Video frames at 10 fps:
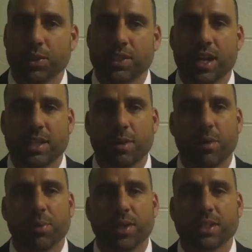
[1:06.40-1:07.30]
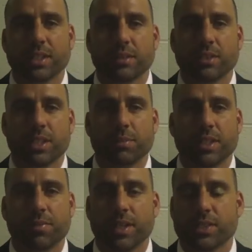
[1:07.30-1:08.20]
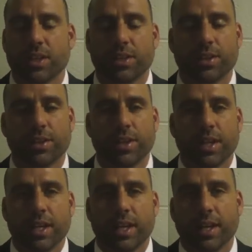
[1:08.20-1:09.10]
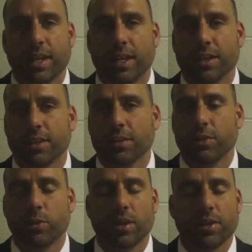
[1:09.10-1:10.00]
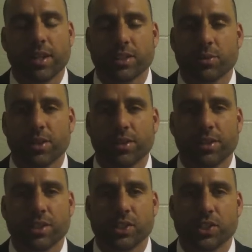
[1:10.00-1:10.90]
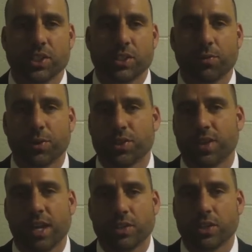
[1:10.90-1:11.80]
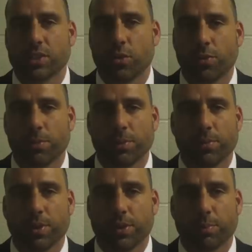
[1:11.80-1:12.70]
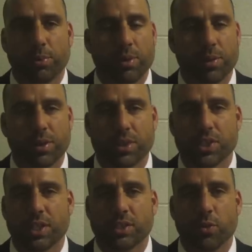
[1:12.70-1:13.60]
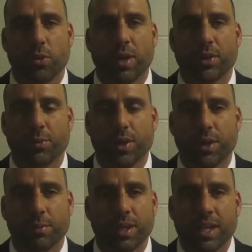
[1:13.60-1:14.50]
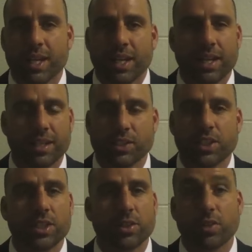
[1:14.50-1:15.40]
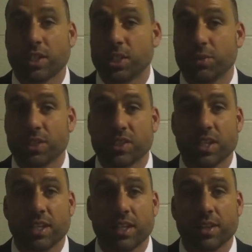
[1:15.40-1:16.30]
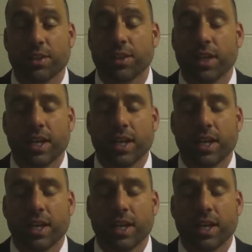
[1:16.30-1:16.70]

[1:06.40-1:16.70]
really talked about playing team defense on her. One of the things with her is she's just so versatile. She can score from the perimeter. She can score around the rim. And she didn't look like she was in sync either.